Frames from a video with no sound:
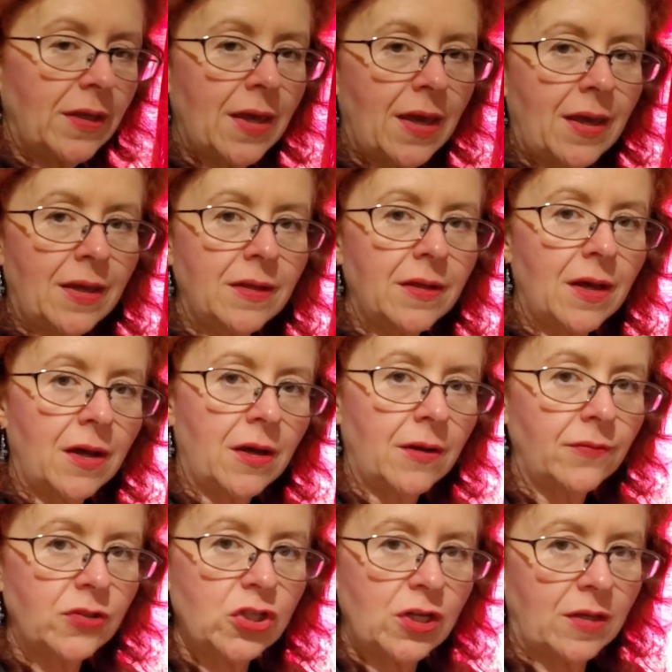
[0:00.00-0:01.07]
can
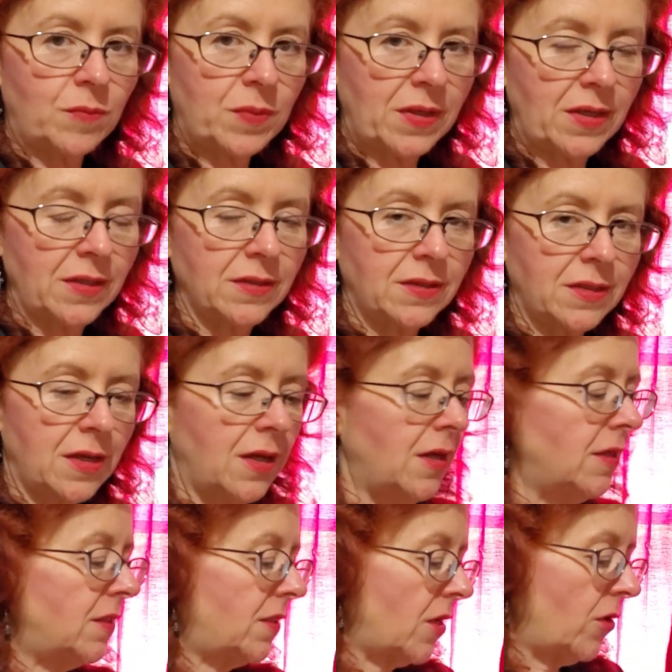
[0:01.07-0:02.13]
of chickpeas.
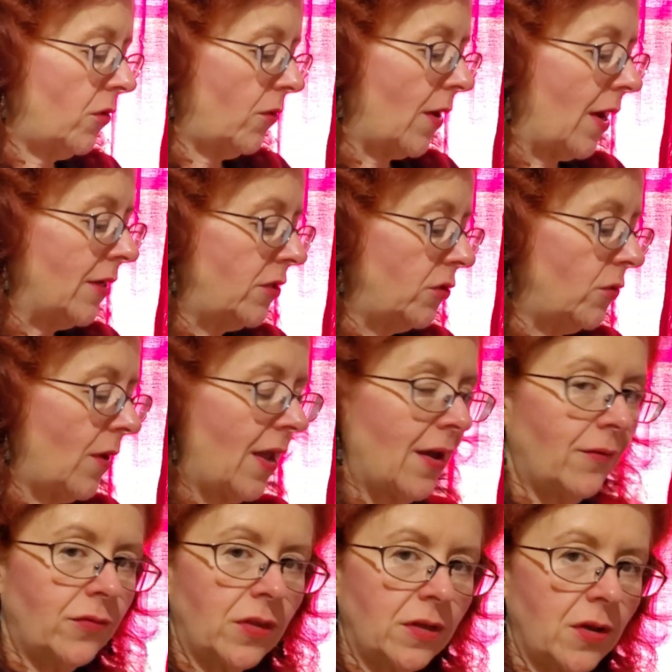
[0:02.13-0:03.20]
So I do
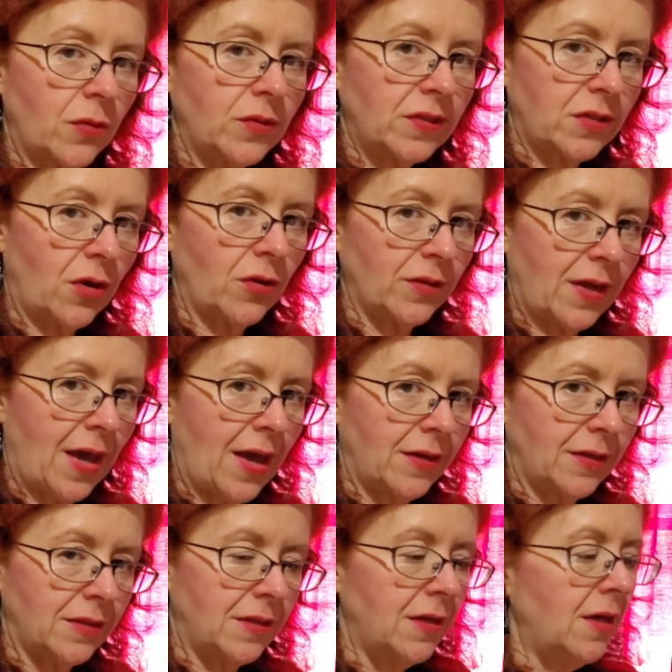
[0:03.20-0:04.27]
have the no salt
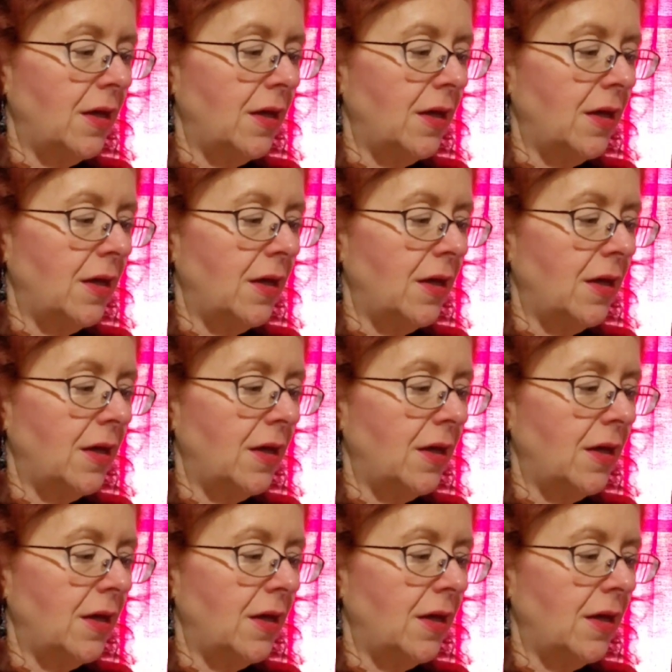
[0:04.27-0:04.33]
added